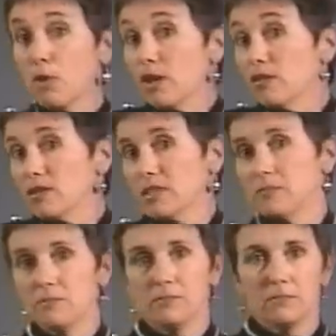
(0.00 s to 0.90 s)

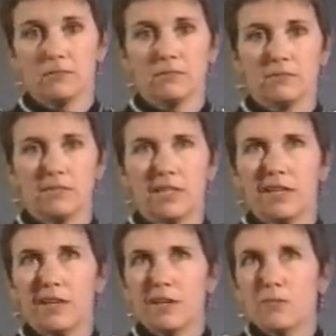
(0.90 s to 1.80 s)
Martyrdom.
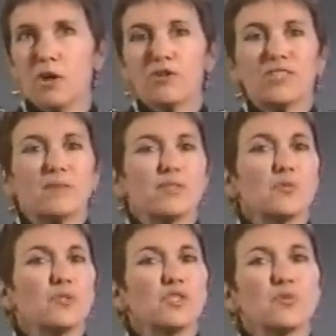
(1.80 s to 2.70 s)
Martyrdom
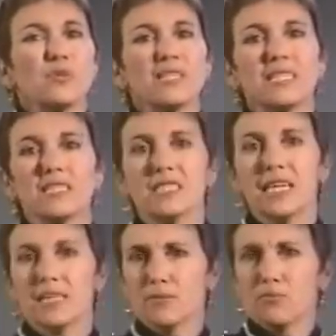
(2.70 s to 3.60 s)
is when you're willing to
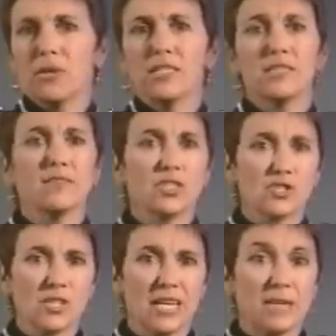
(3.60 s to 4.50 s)
take the brunt of the
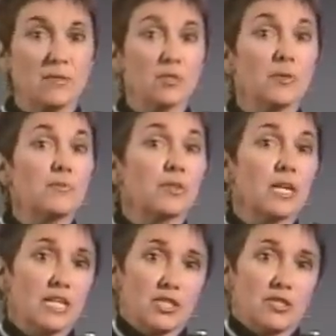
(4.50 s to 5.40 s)
shame and the
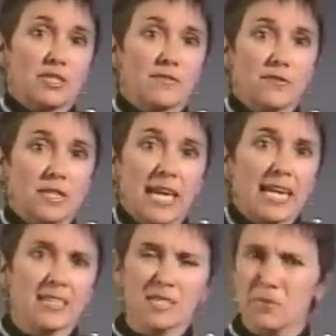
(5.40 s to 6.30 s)
repercussions for the
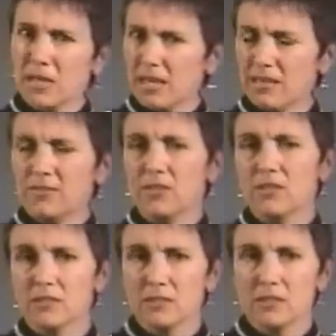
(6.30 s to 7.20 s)
addict's
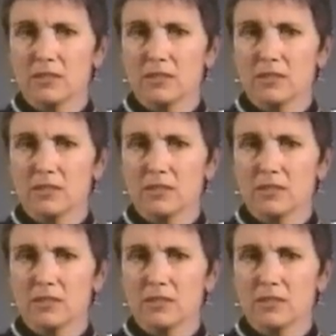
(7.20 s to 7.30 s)
behavior.